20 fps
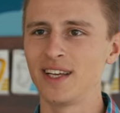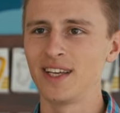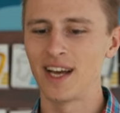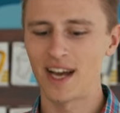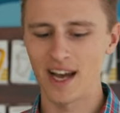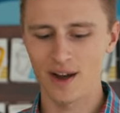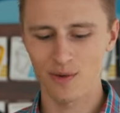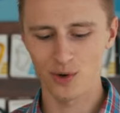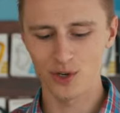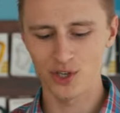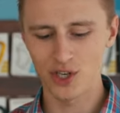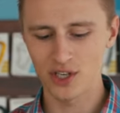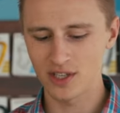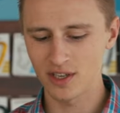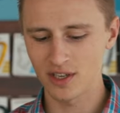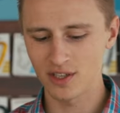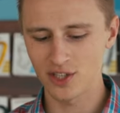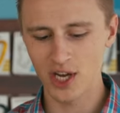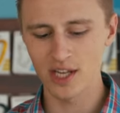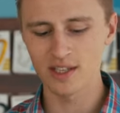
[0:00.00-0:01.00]
We're just
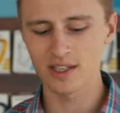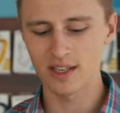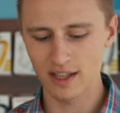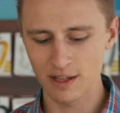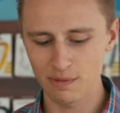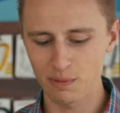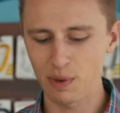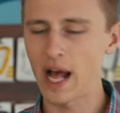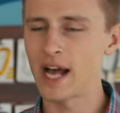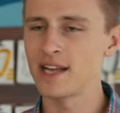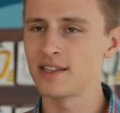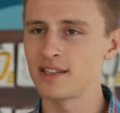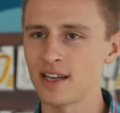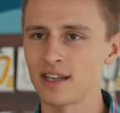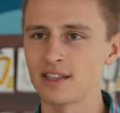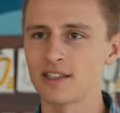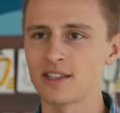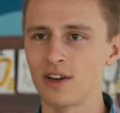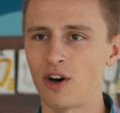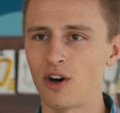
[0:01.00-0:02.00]
adjusting the
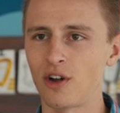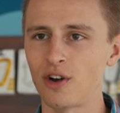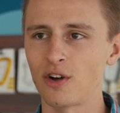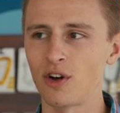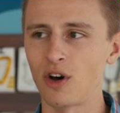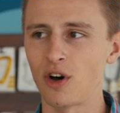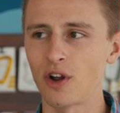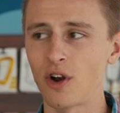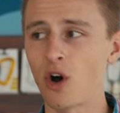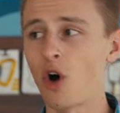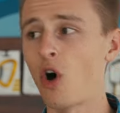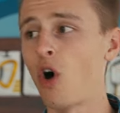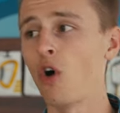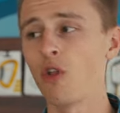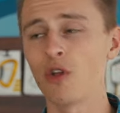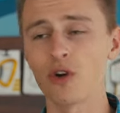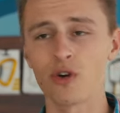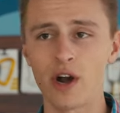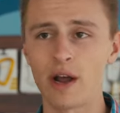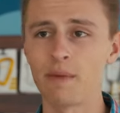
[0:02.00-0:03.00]
plastics on
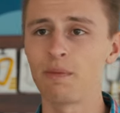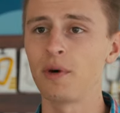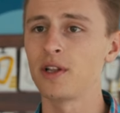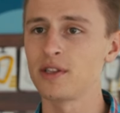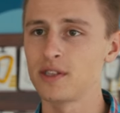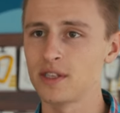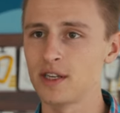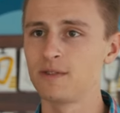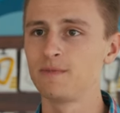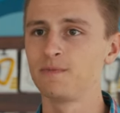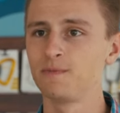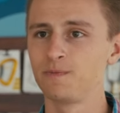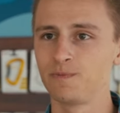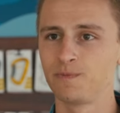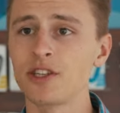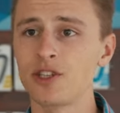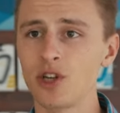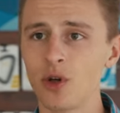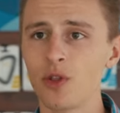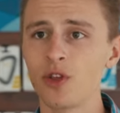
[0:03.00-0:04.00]
all the crampons.
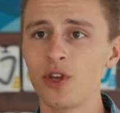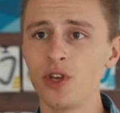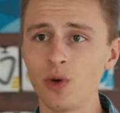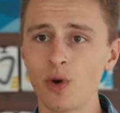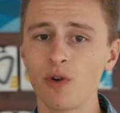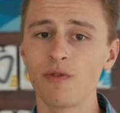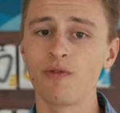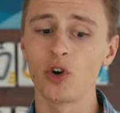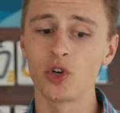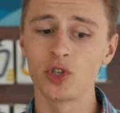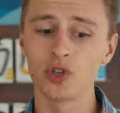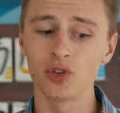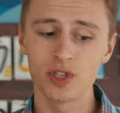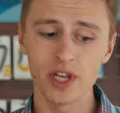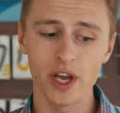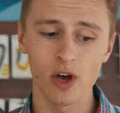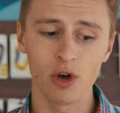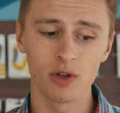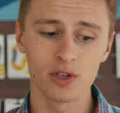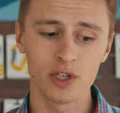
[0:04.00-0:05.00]
So the universal
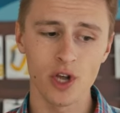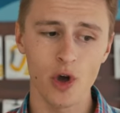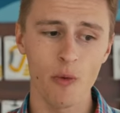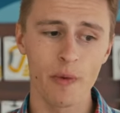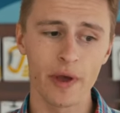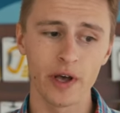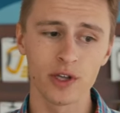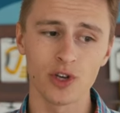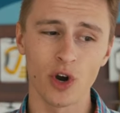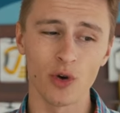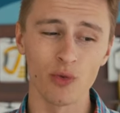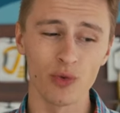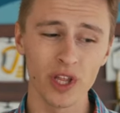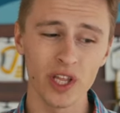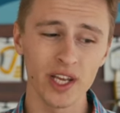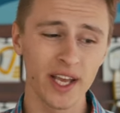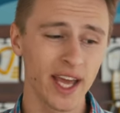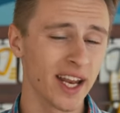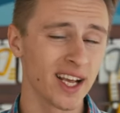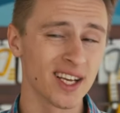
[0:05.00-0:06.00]
toe bails are
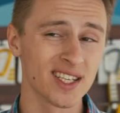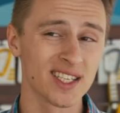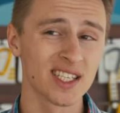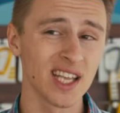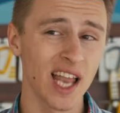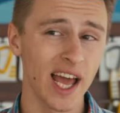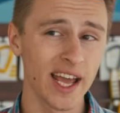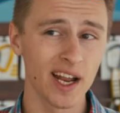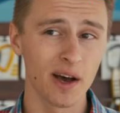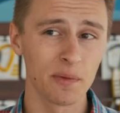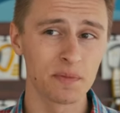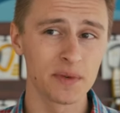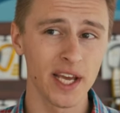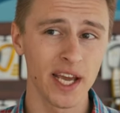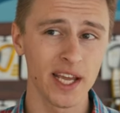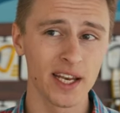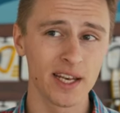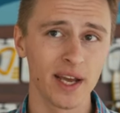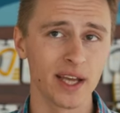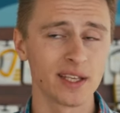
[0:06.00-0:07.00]
really getting a slight
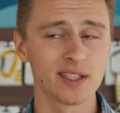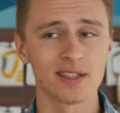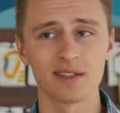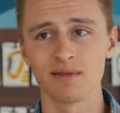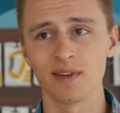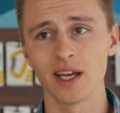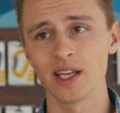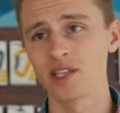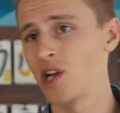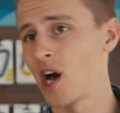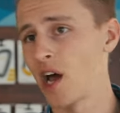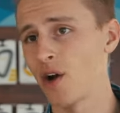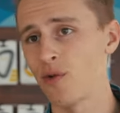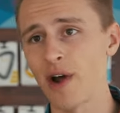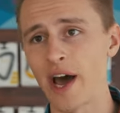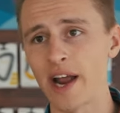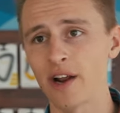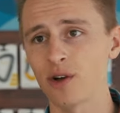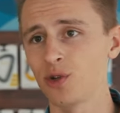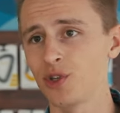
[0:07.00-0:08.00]
update. It's not a
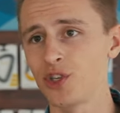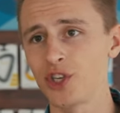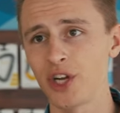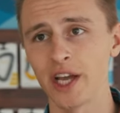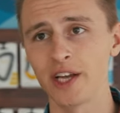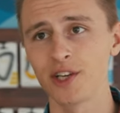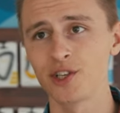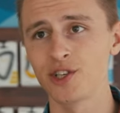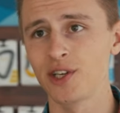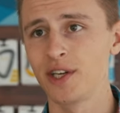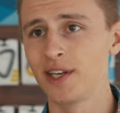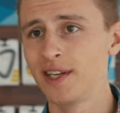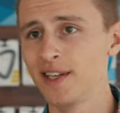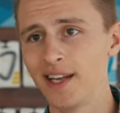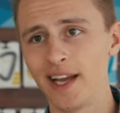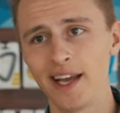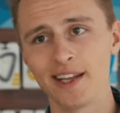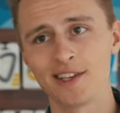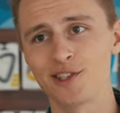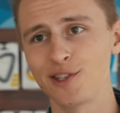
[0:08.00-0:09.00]
radical change.
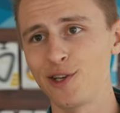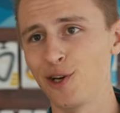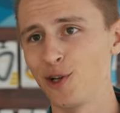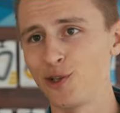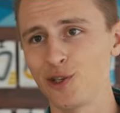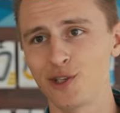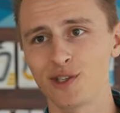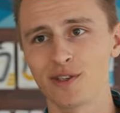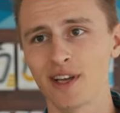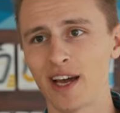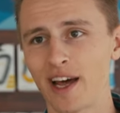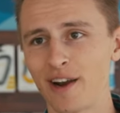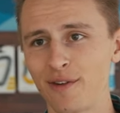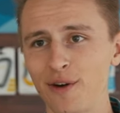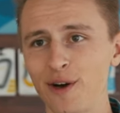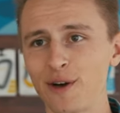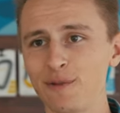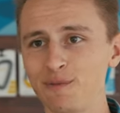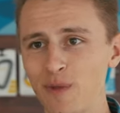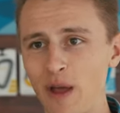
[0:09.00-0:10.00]
It's still just kind of
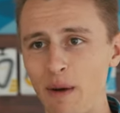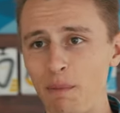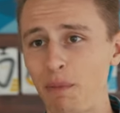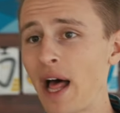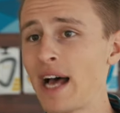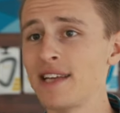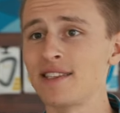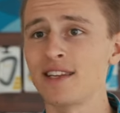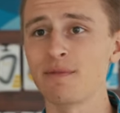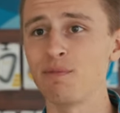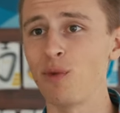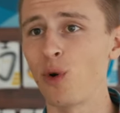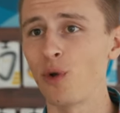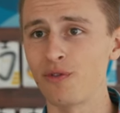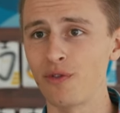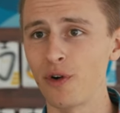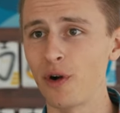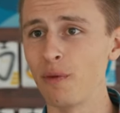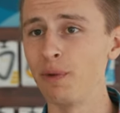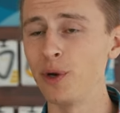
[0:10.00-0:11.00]
a plastic
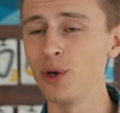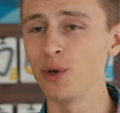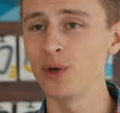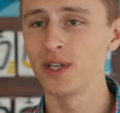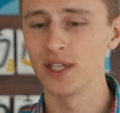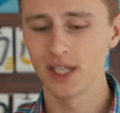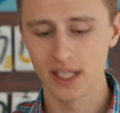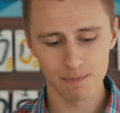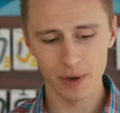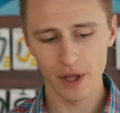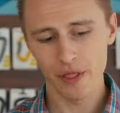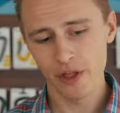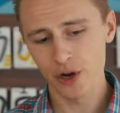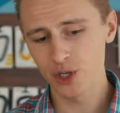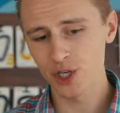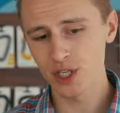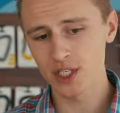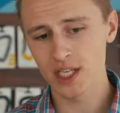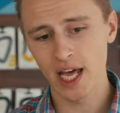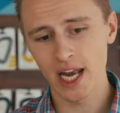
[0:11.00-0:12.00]
mold for a boot, but they're
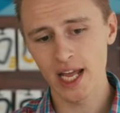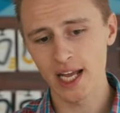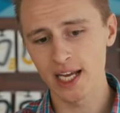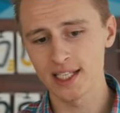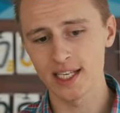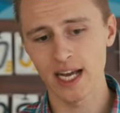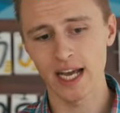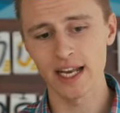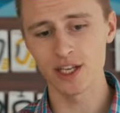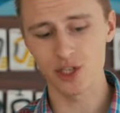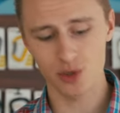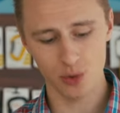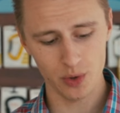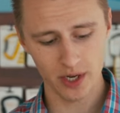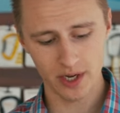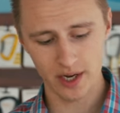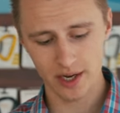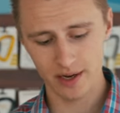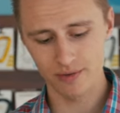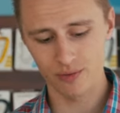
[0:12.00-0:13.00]
just getting a tiny
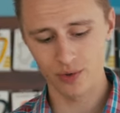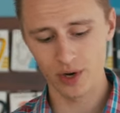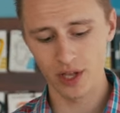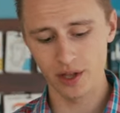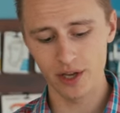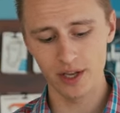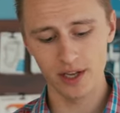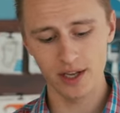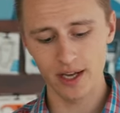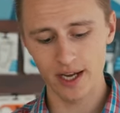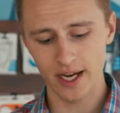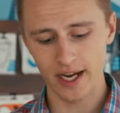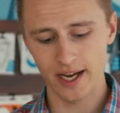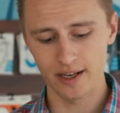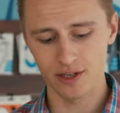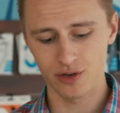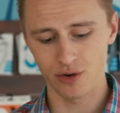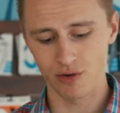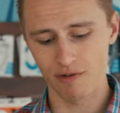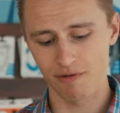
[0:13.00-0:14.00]
tweak really
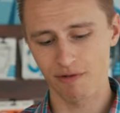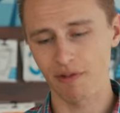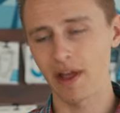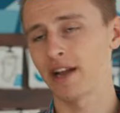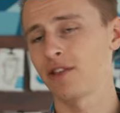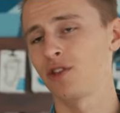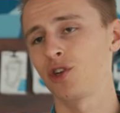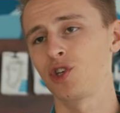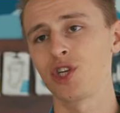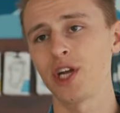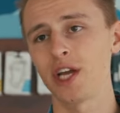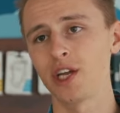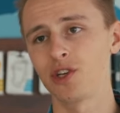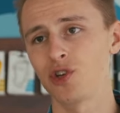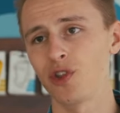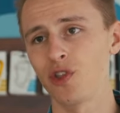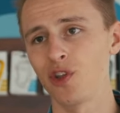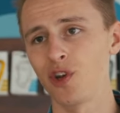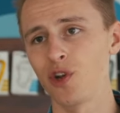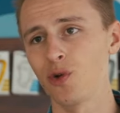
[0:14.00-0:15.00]
to reflect the
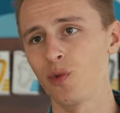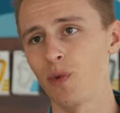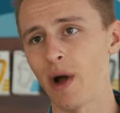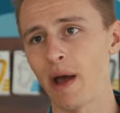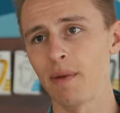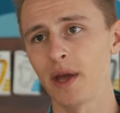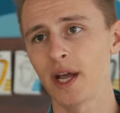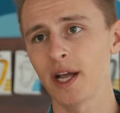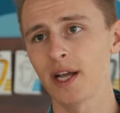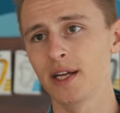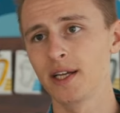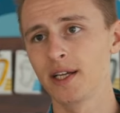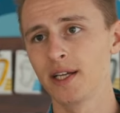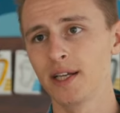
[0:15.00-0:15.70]
change in the new webbing.